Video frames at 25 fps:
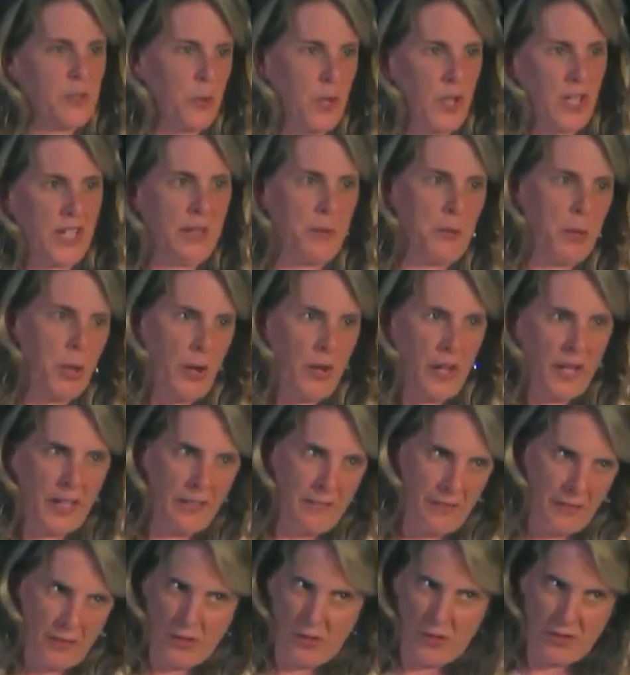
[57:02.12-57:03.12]
want to keep going,
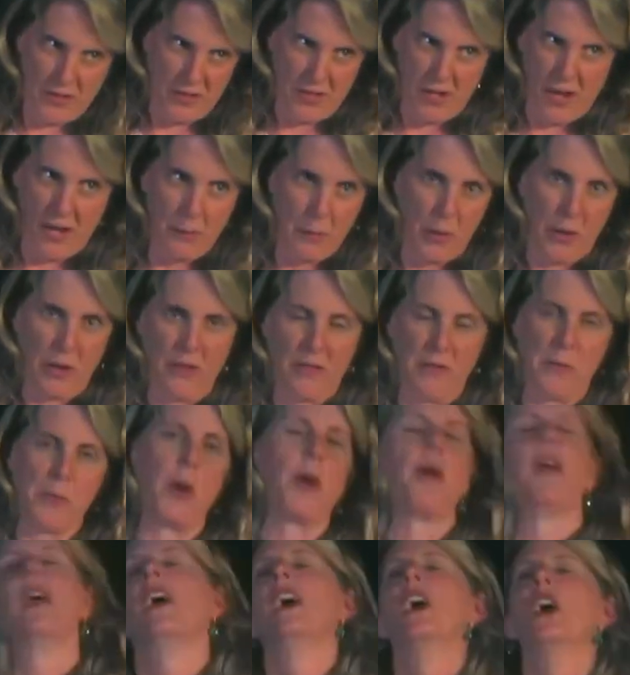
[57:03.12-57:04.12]
even though it's not part of the
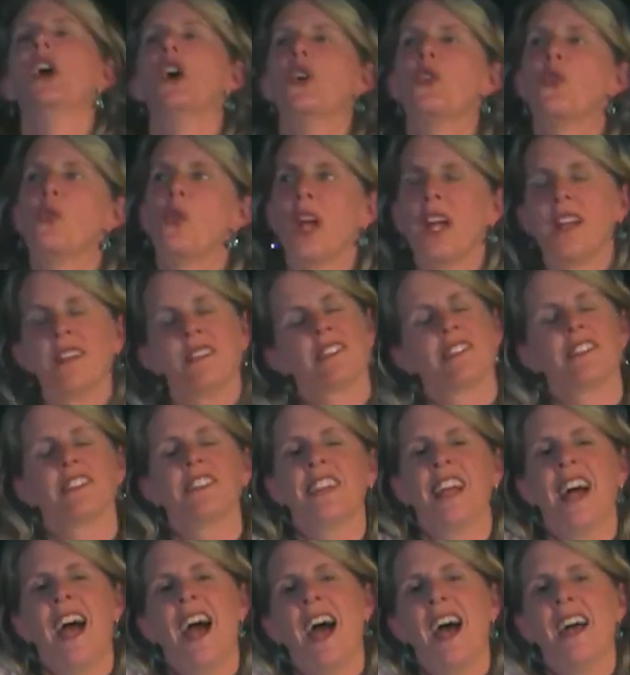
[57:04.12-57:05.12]
part. Raise a
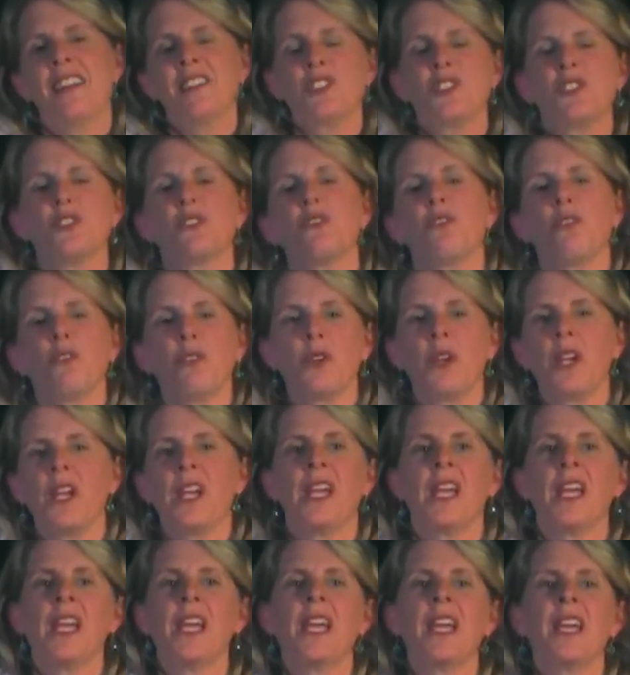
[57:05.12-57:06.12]
glass to
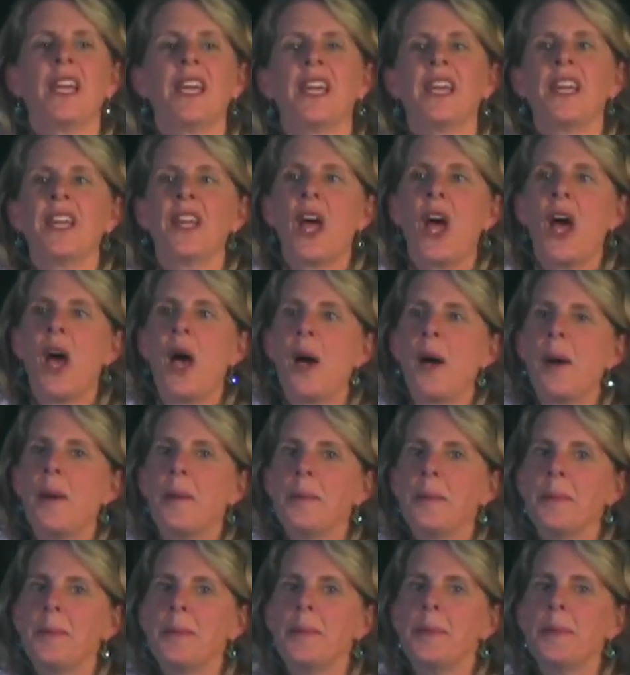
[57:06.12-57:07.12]

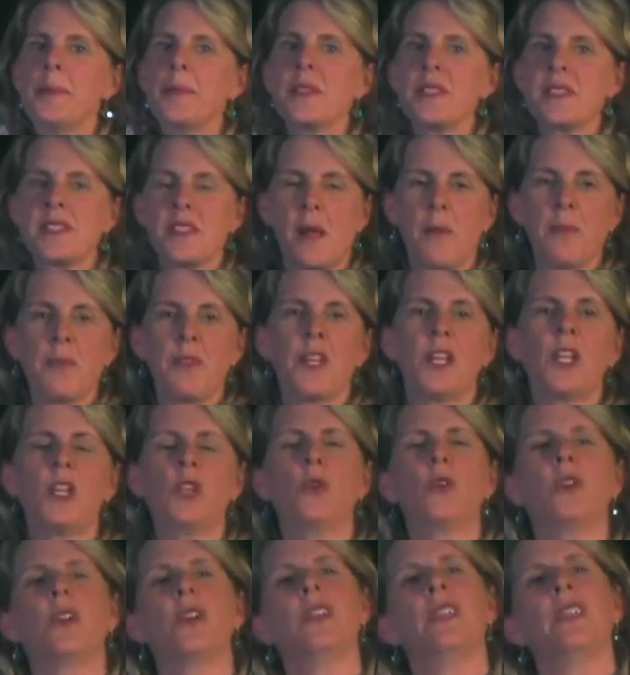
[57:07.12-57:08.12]
freedom, something
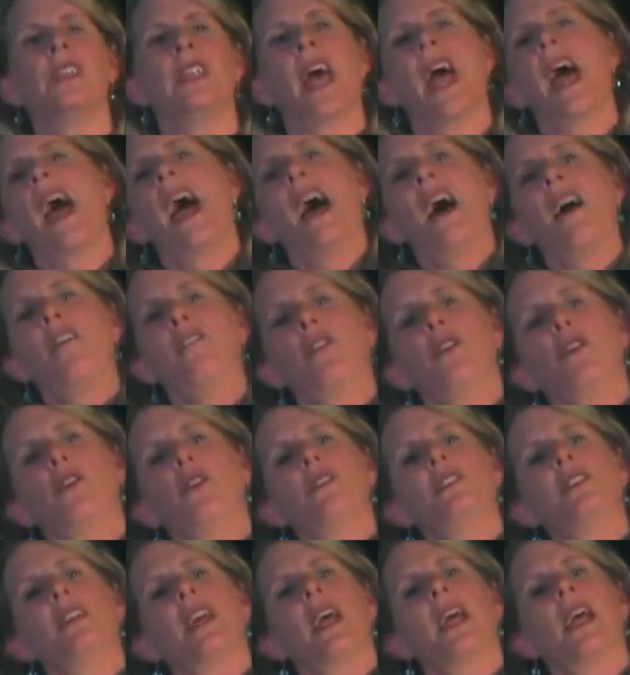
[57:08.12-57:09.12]
you can never
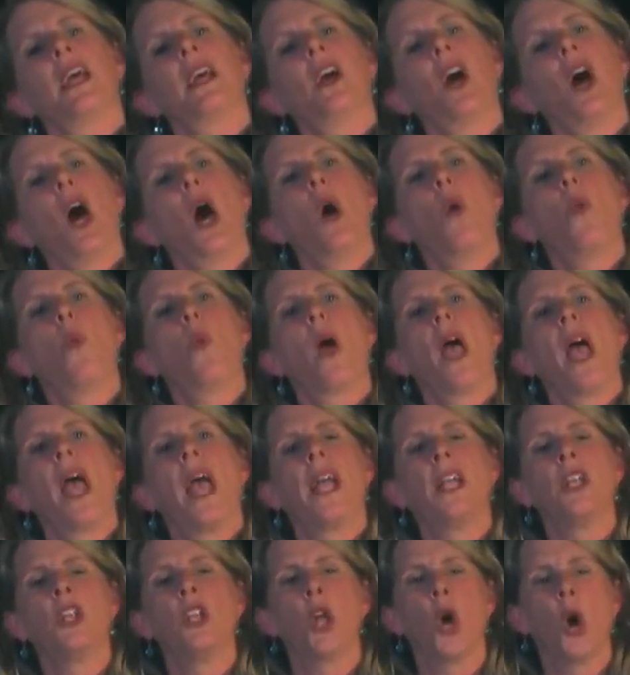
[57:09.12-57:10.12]
take
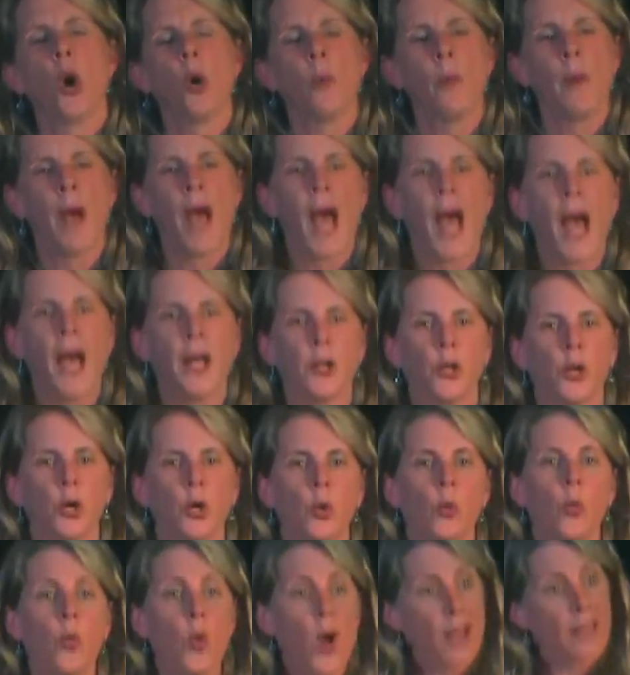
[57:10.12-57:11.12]
away, no
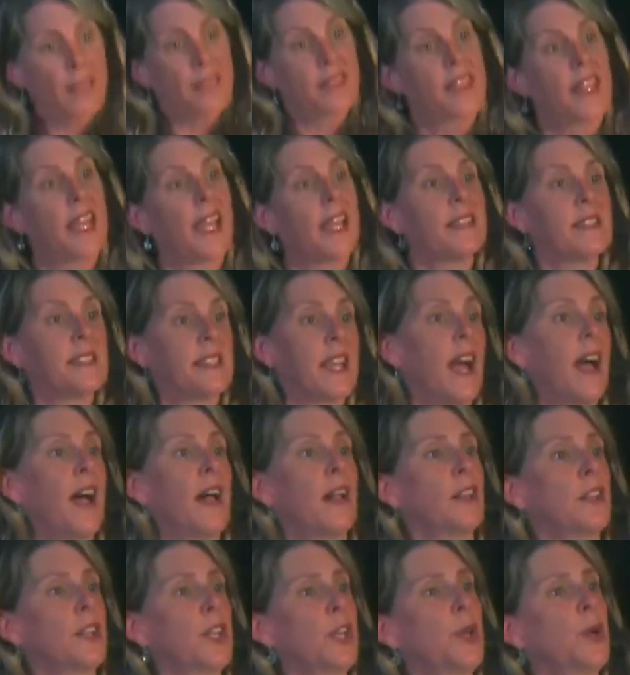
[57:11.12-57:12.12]
matter what they
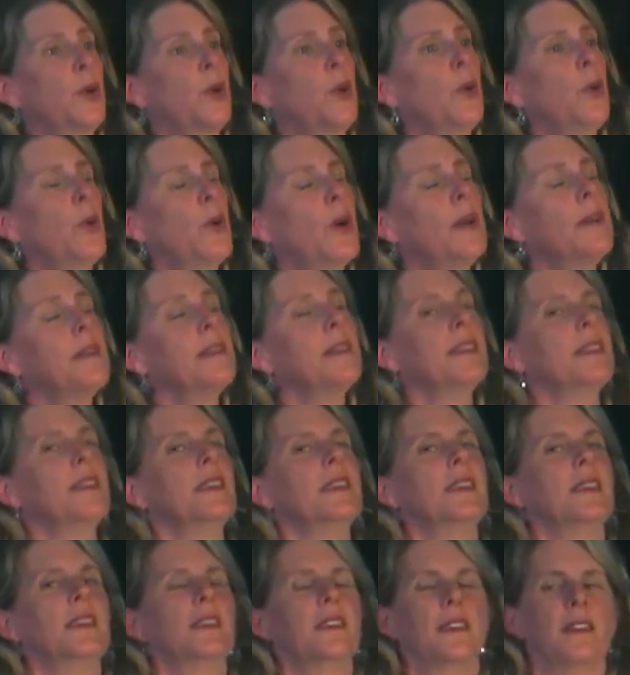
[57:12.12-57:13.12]
tell you.
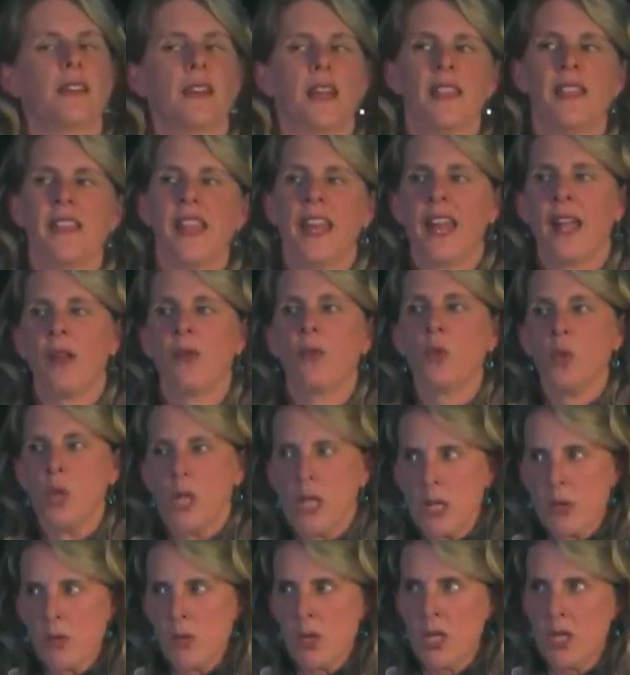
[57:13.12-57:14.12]
And then I
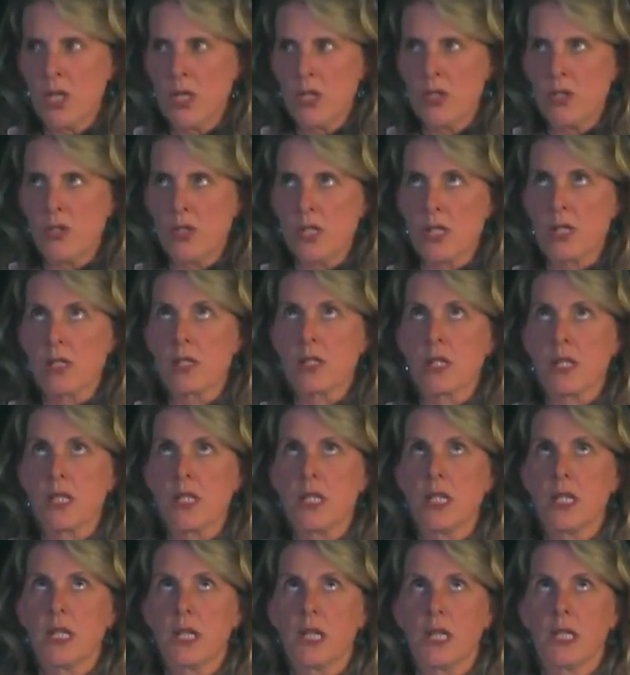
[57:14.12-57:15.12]
really wanted to do this. I
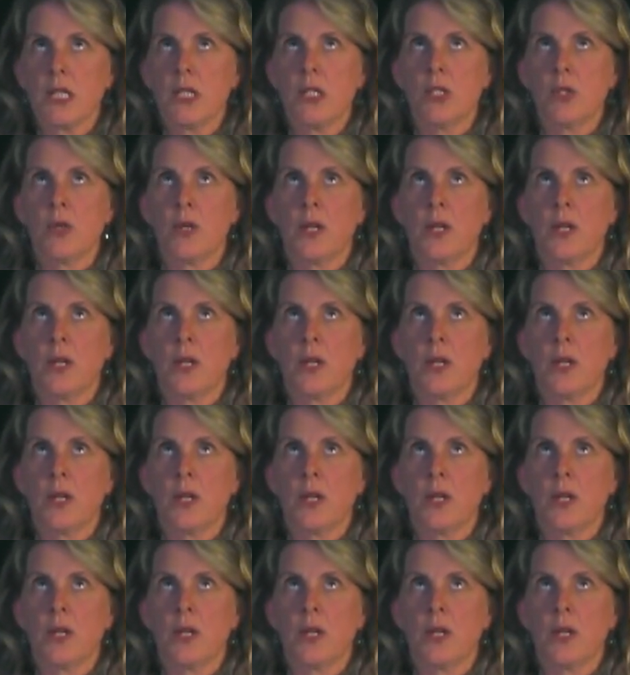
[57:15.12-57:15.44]
think I can do